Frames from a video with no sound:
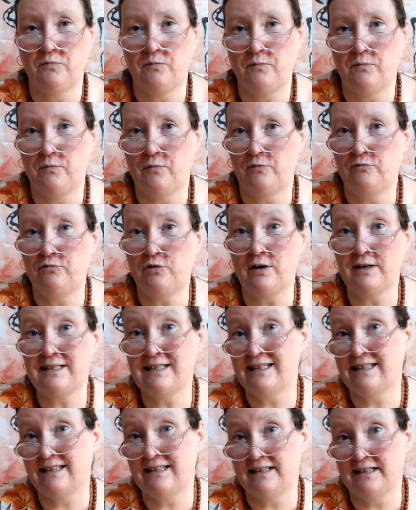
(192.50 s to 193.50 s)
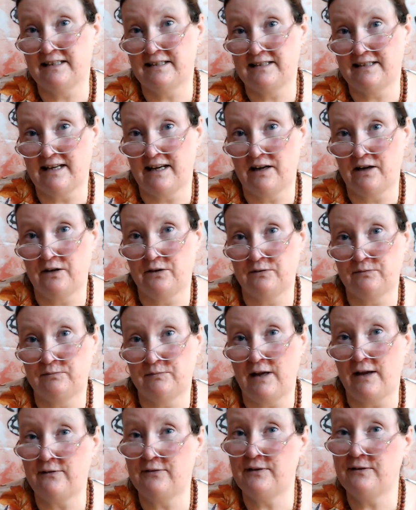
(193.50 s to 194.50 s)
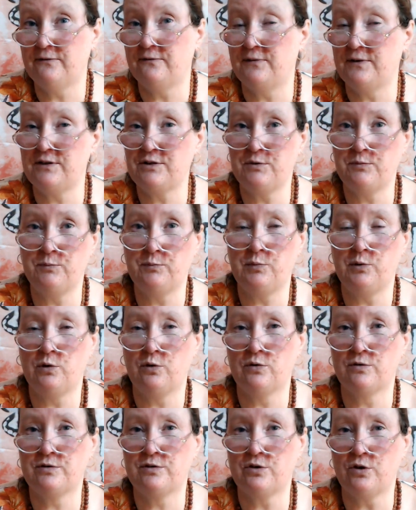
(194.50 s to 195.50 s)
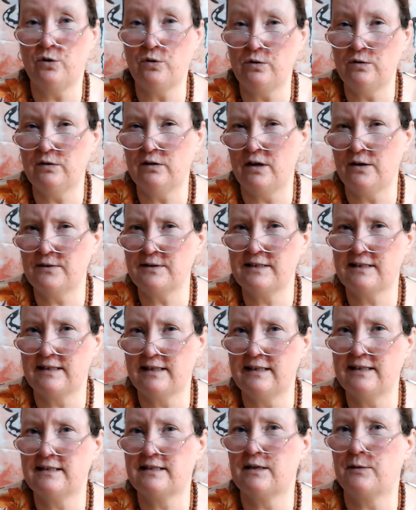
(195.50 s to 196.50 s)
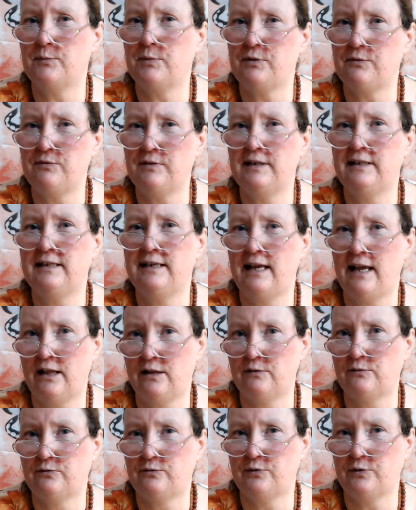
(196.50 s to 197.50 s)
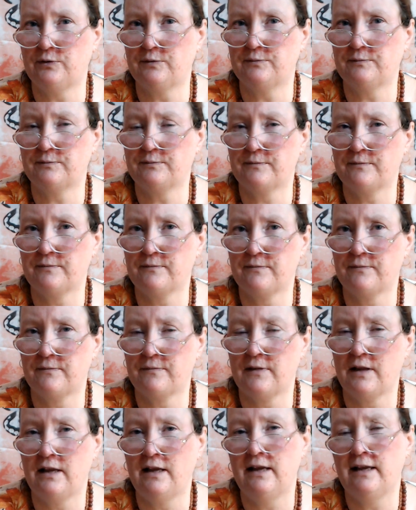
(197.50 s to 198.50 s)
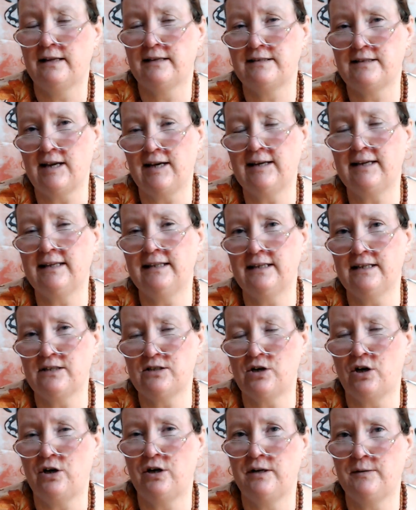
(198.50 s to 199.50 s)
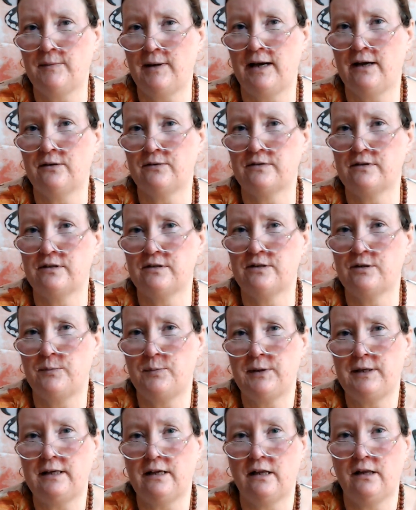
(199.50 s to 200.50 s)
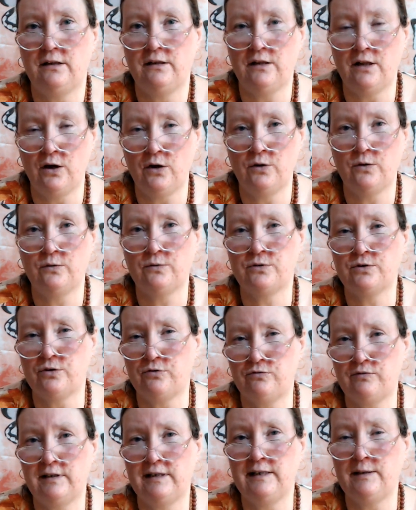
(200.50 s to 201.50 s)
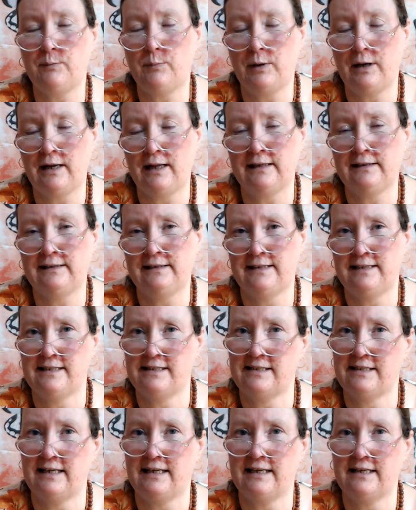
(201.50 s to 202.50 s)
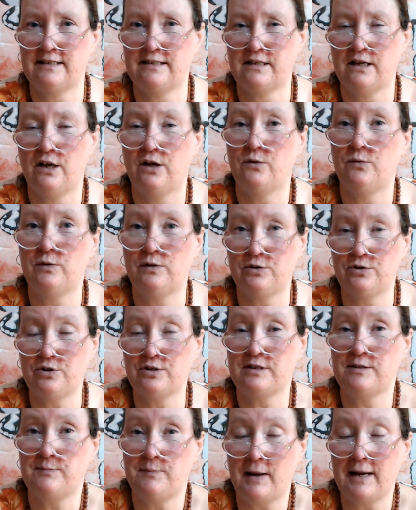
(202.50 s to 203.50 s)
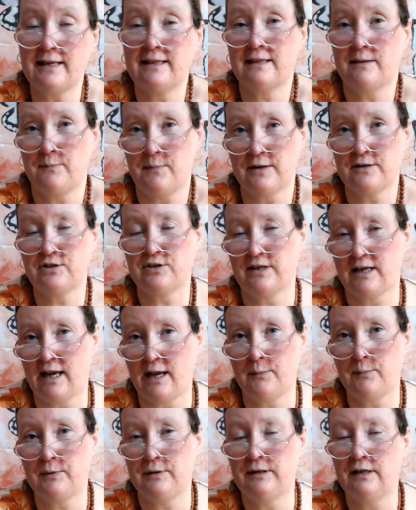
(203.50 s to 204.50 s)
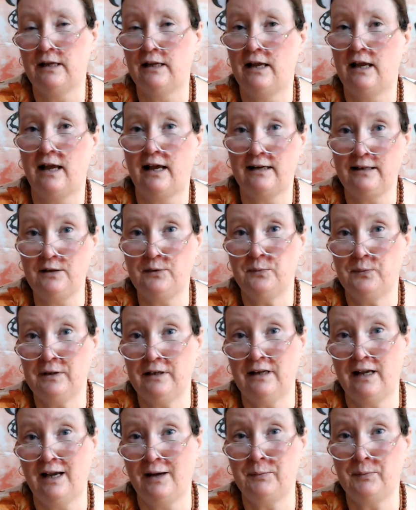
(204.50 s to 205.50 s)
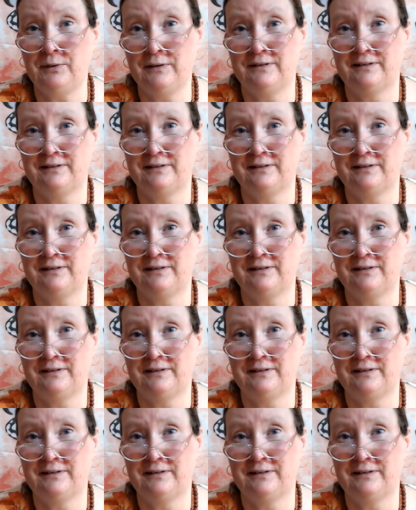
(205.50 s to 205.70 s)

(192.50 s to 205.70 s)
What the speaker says: writing things down, having vision boards, all those things can be really helpful. Taking the time out to be alone, to really plan these things, will just make the magic happen. And it will happen.